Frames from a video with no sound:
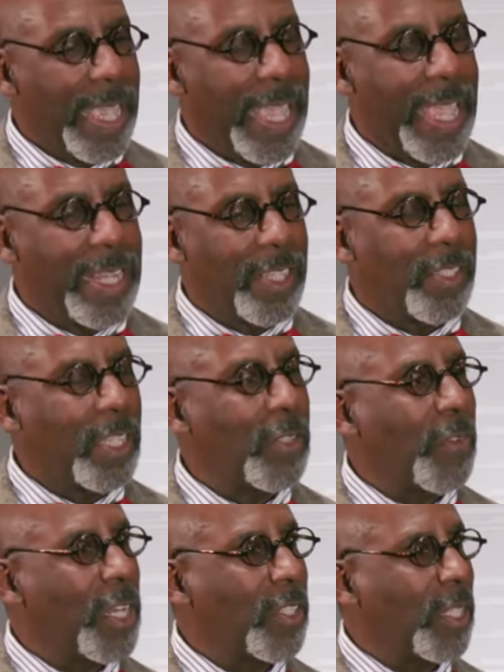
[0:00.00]
And it's also
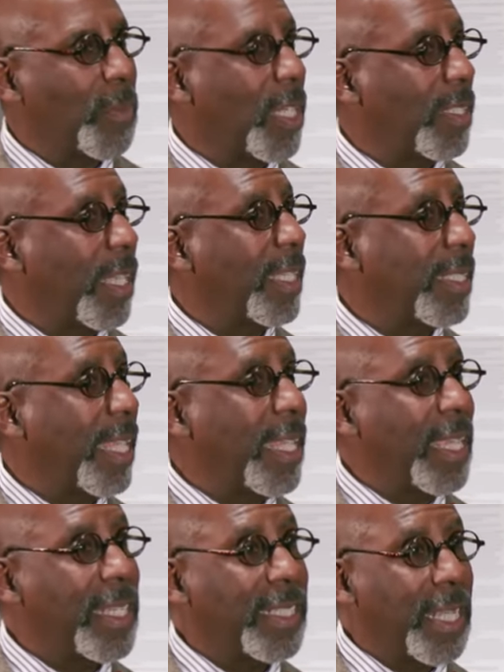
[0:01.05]
very interesting because it's
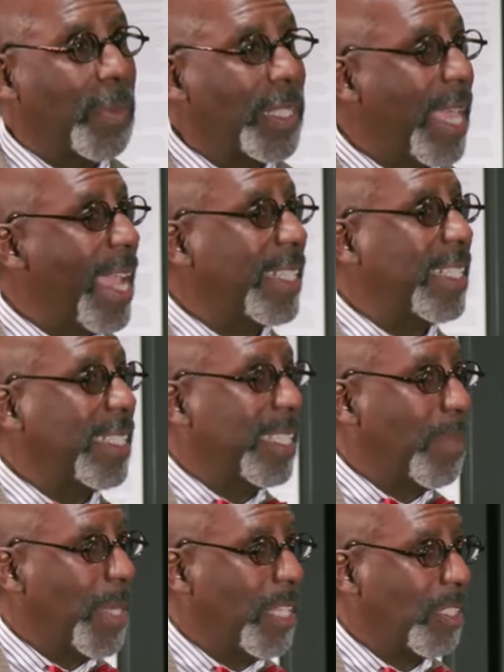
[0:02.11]
a double-acting
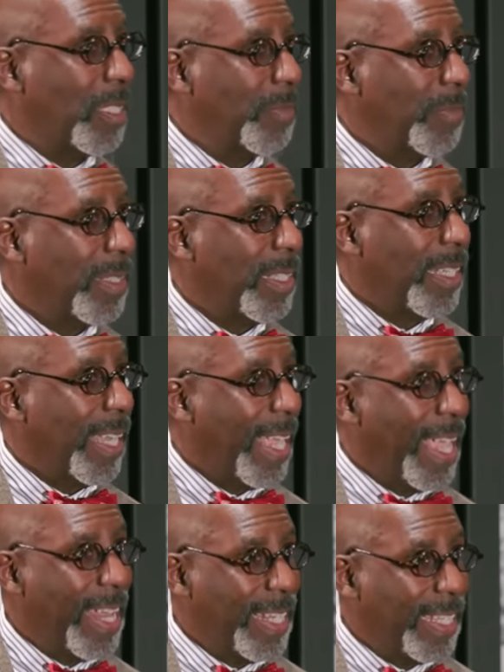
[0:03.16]
steam engine,
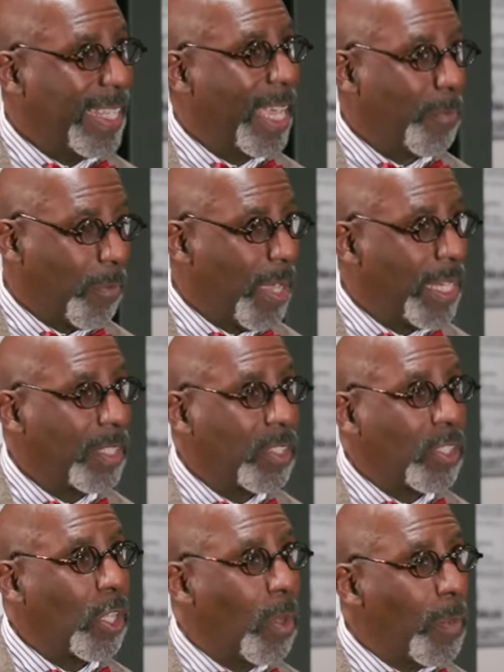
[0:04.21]
and that provided
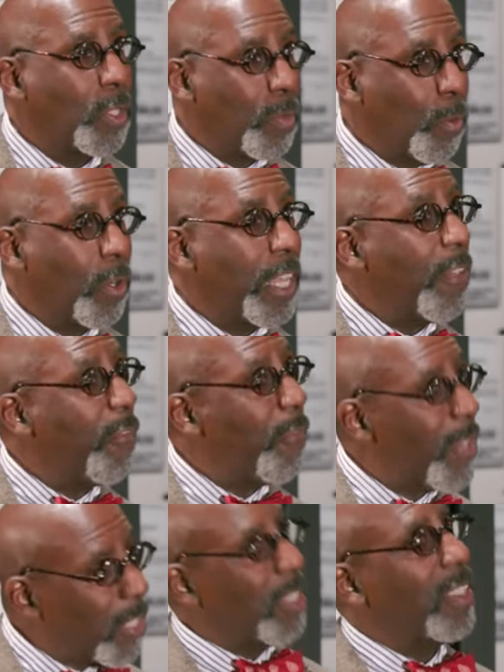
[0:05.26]
so much more
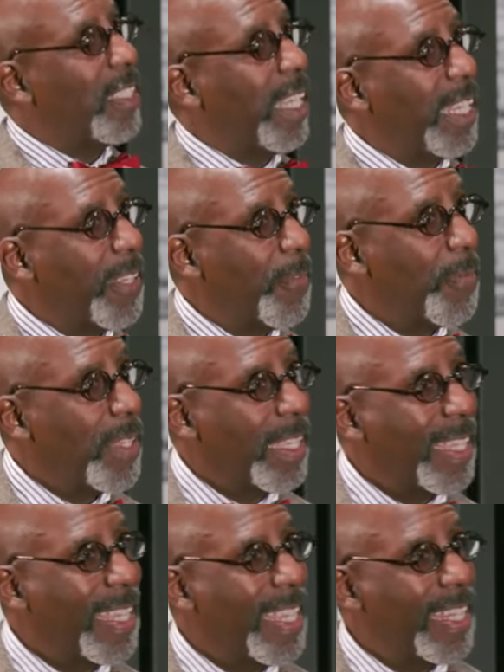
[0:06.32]
efficiency
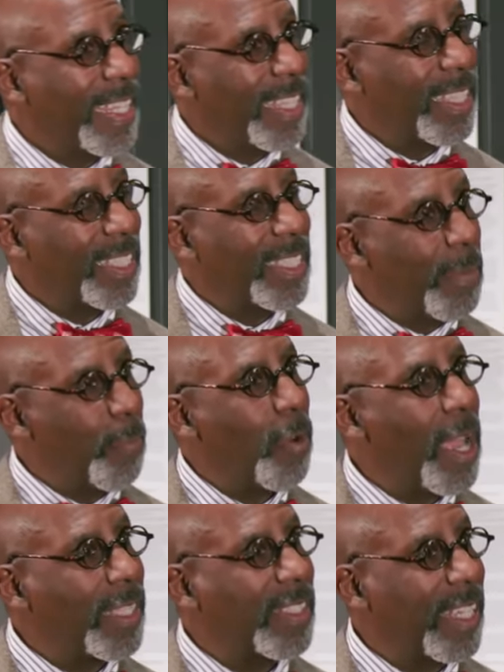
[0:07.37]
in the steam
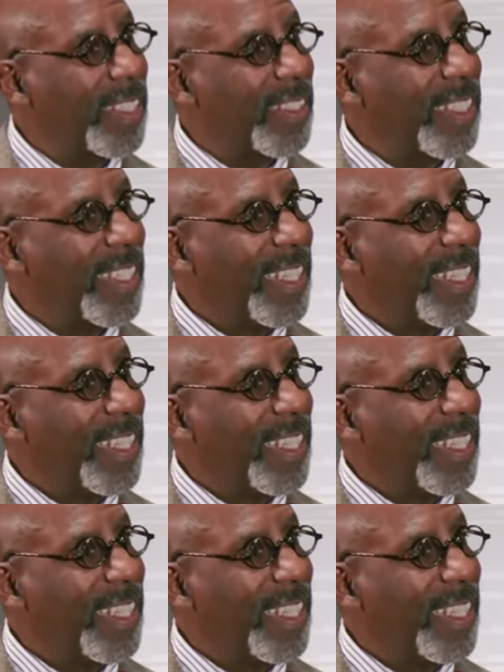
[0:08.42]
process.